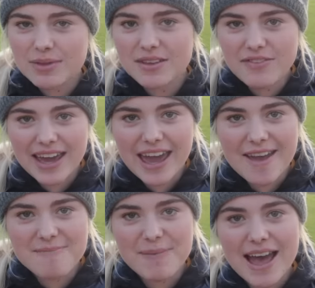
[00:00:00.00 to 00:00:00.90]
when the vet
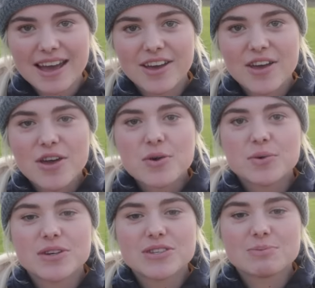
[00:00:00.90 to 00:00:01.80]
came back,
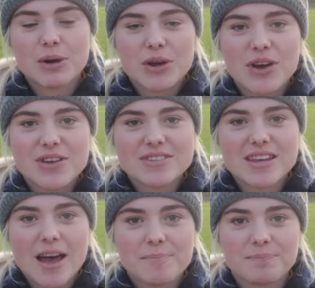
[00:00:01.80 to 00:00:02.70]
was because
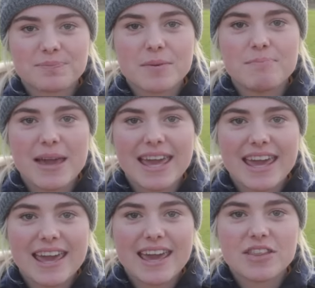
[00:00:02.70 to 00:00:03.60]

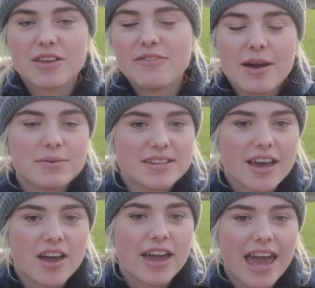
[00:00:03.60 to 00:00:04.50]
Mickey, the vet was
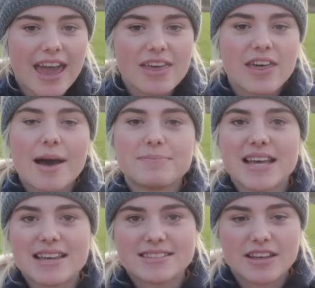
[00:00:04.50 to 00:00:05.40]
like, okay, the
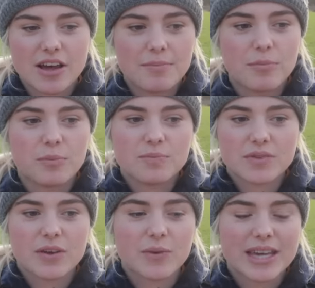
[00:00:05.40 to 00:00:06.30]
abscess,
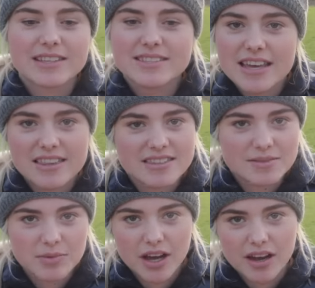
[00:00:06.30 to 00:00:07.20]
we can see there's
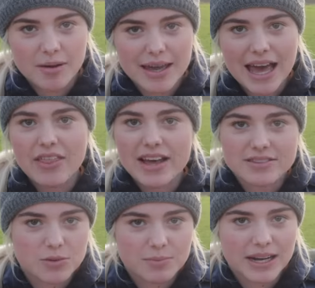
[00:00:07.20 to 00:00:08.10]
some gunk coming out,
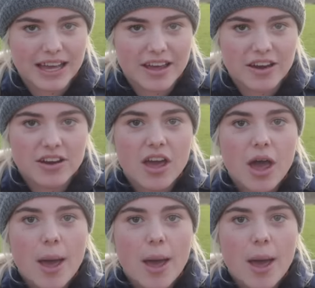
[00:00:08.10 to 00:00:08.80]
that's all brilliant.